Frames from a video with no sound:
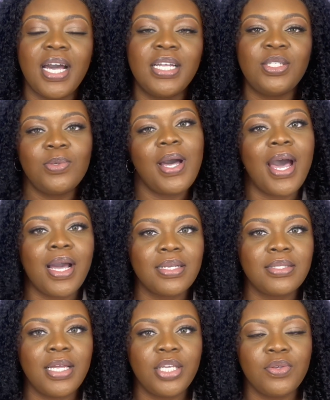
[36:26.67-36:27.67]
I do
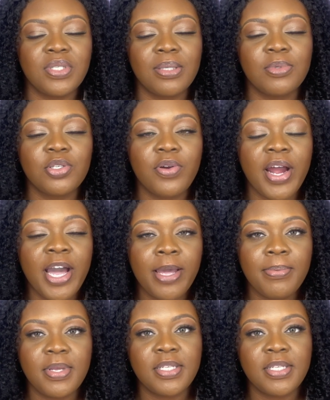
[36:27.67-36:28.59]
ask that you subscribe